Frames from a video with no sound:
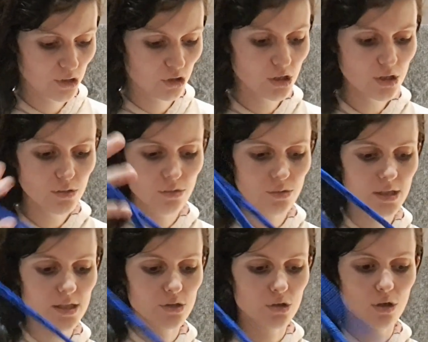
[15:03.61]
So
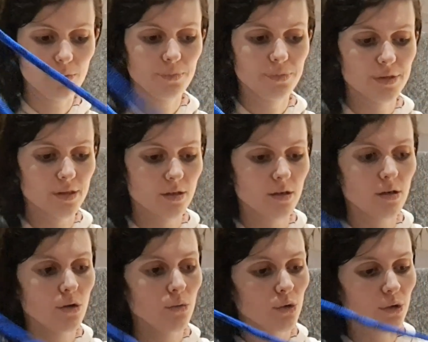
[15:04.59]
he's got
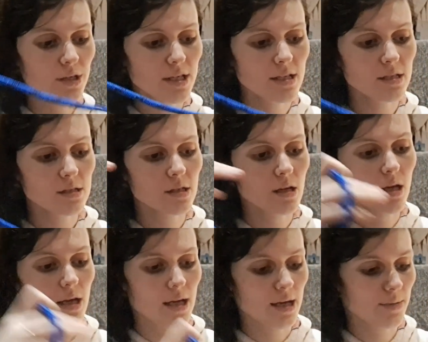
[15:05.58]
these.
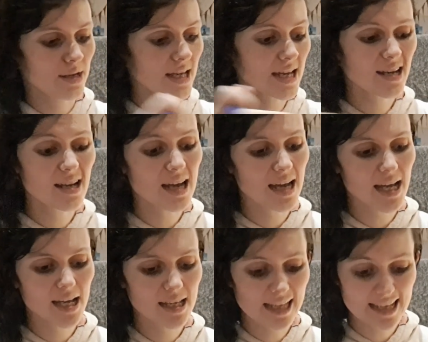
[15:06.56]
Again,
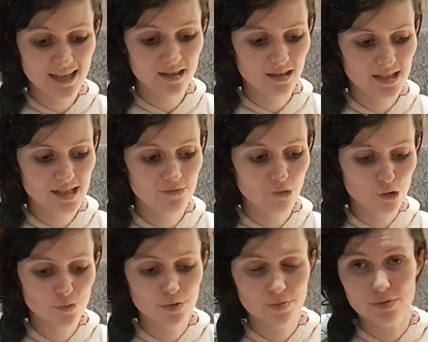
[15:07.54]
I like the
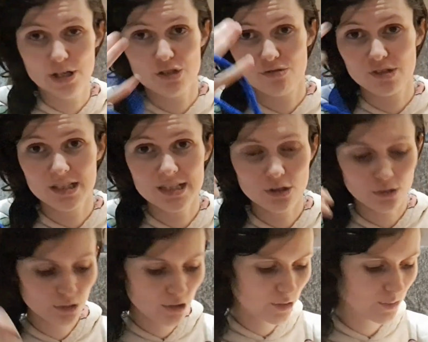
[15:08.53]
rope pressure and release
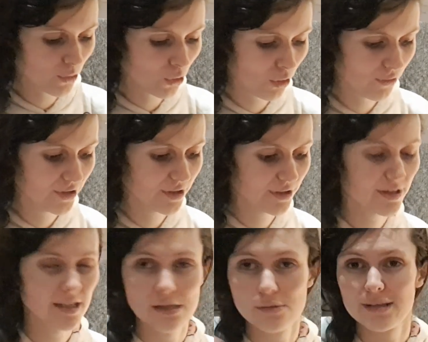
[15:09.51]
halters more than
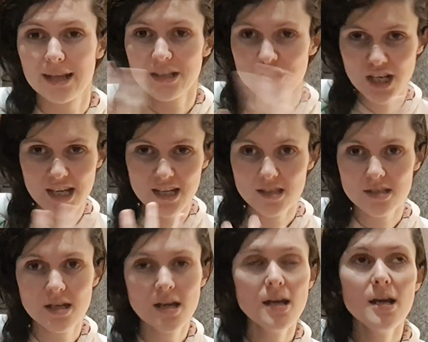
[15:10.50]
things with like chains.
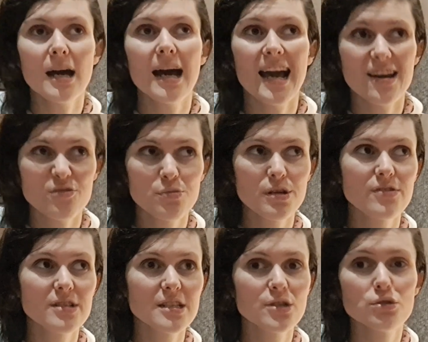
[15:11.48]
I have
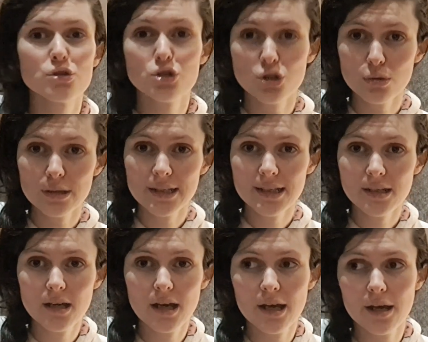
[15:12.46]
previously used a Julie,
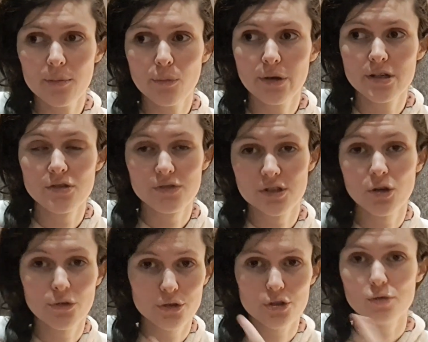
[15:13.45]
which obviously
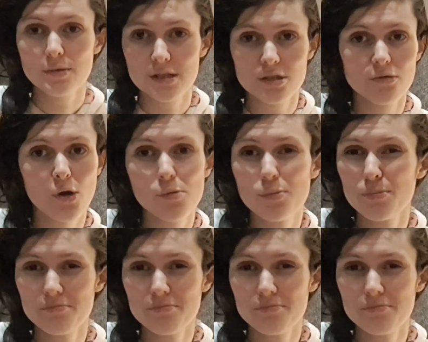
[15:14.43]
got the 2 pieces of rope.